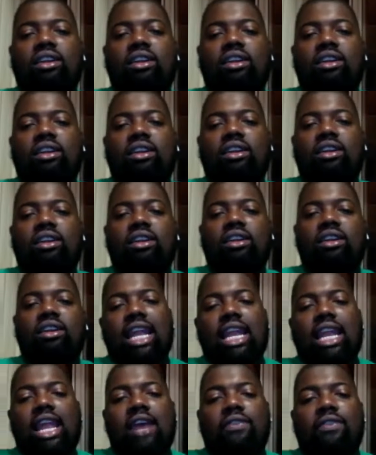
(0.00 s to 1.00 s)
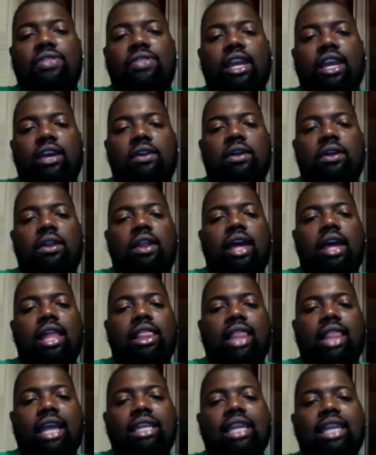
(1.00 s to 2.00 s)
I don't understand their stick on
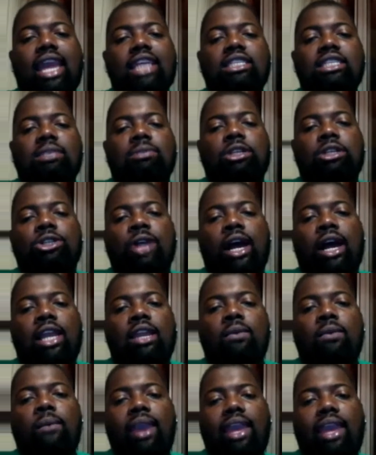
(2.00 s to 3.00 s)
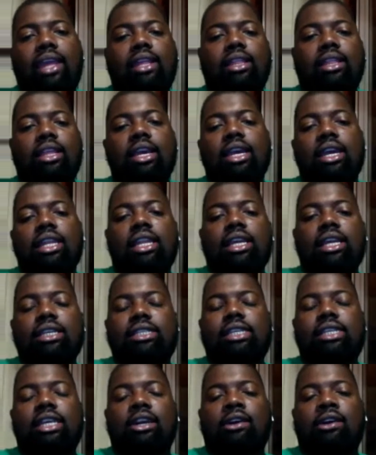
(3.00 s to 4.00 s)
that. Like, they should be trying to wait
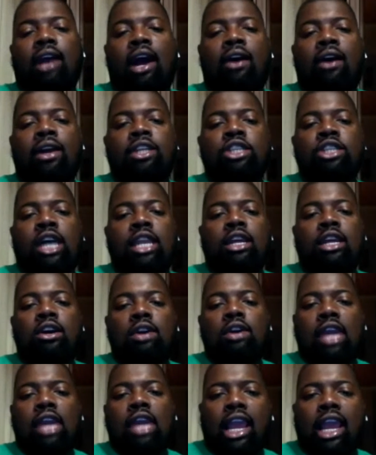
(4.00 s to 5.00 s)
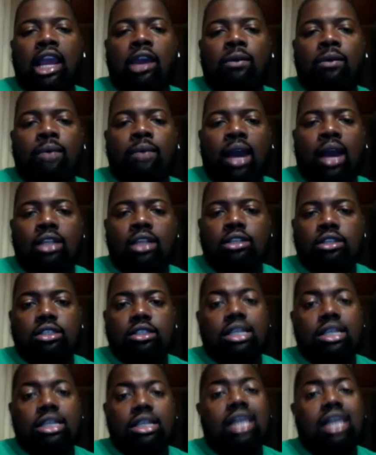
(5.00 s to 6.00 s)
this year out and try to go get Aaron
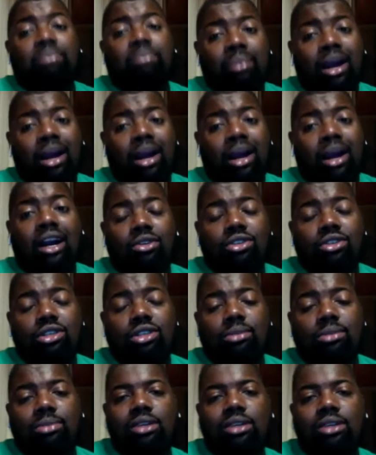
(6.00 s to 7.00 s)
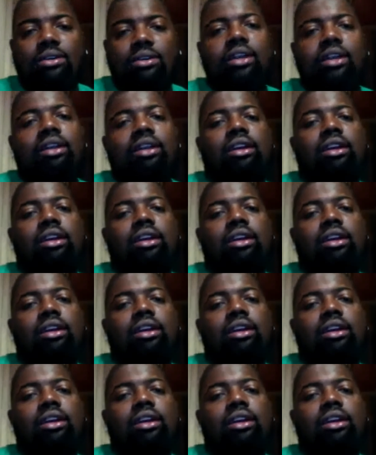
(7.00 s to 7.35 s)
Rodgers. That's the Broncos should be doing.